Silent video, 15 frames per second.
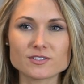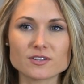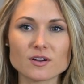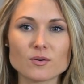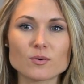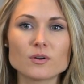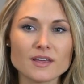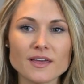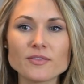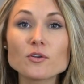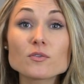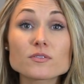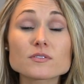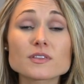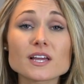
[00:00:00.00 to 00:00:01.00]
So, and
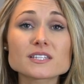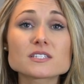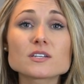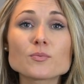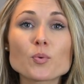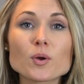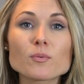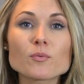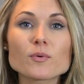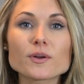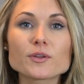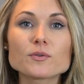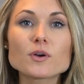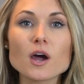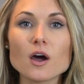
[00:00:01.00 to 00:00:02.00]
that's the appointment
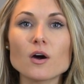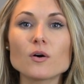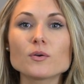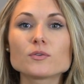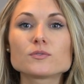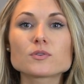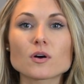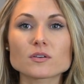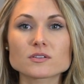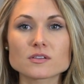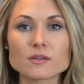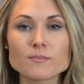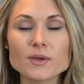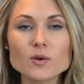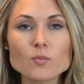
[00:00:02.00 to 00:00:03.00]
where you go, you talk to
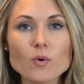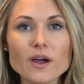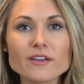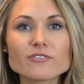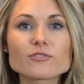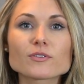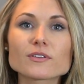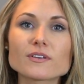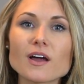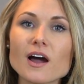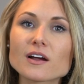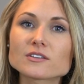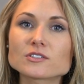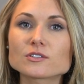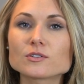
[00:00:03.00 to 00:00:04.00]
the midwife or the
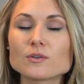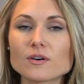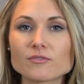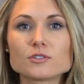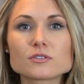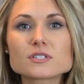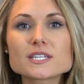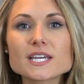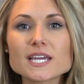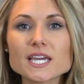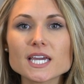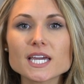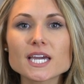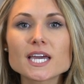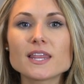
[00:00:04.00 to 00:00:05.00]
doctor, whoever you're seeing.